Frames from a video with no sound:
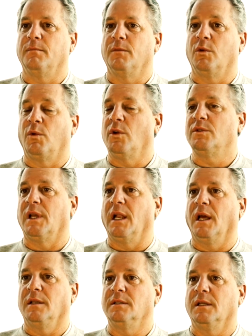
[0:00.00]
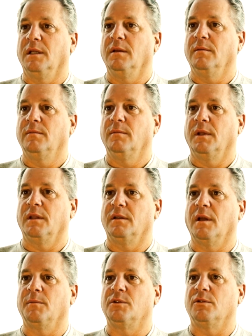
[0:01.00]
the roads got icy and the
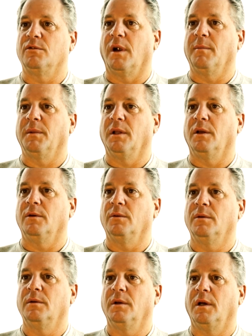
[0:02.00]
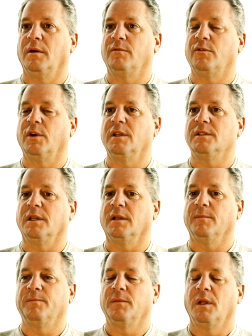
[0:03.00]
temperature dropped below
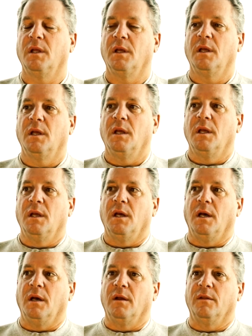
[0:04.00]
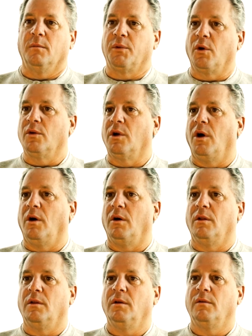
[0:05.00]
freezing. The
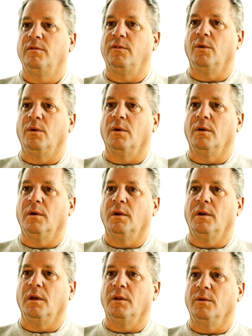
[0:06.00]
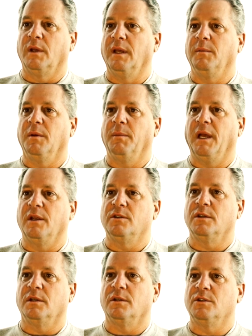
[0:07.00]
protocol for a leukemia
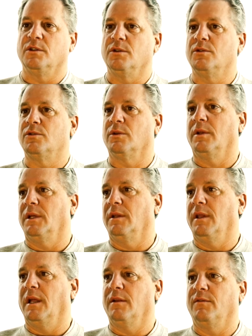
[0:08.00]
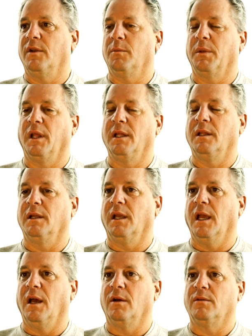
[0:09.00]
patient is usually that if their platelet
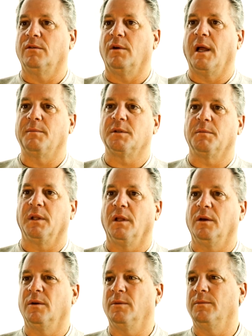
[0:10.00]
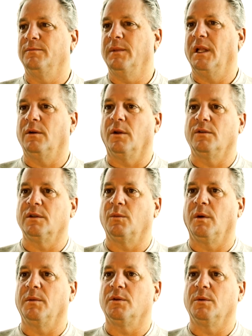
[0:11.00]
count drops below,
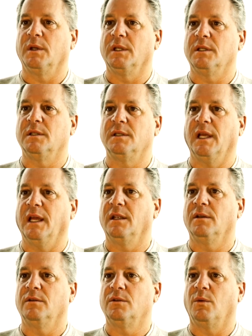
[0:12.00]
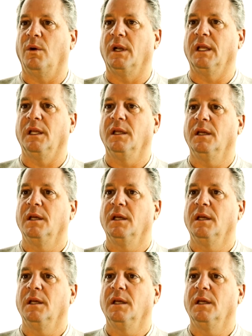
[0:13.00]
somewhere between 10, 20,